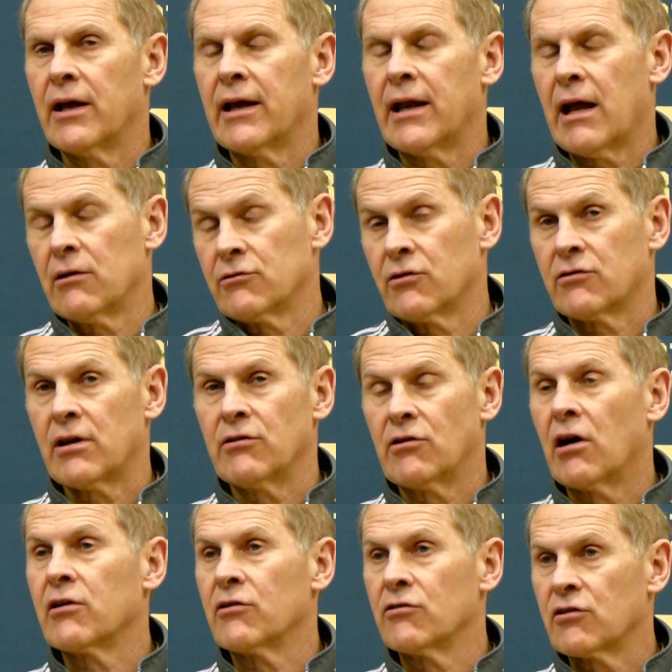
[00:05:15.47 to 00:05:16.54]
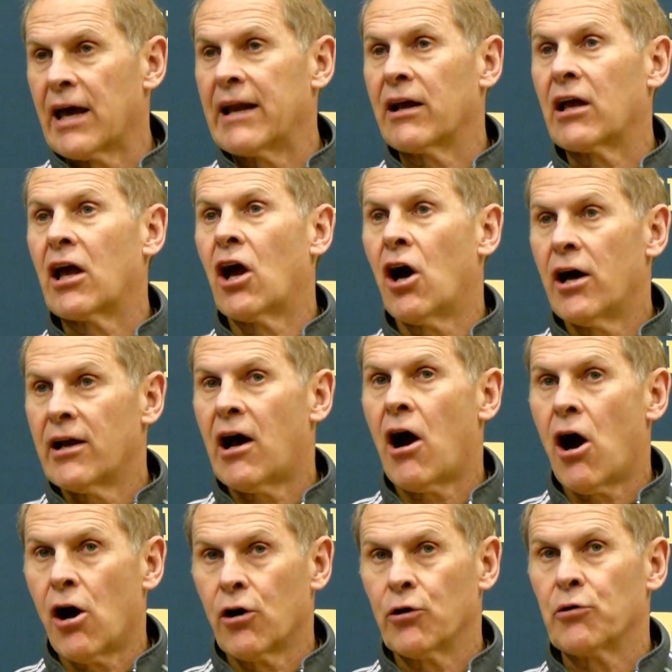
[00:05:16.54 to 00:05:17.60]
And I'll just add, Duncan's got to cut
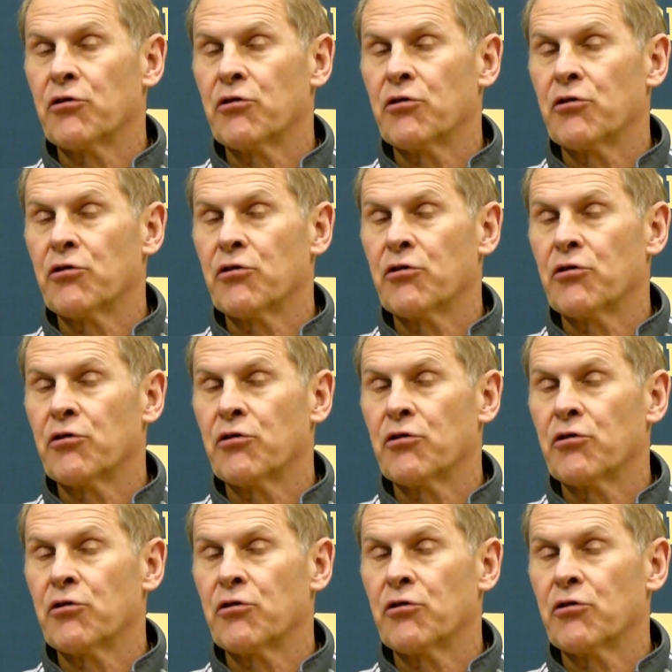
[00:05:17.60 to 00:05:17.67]
hard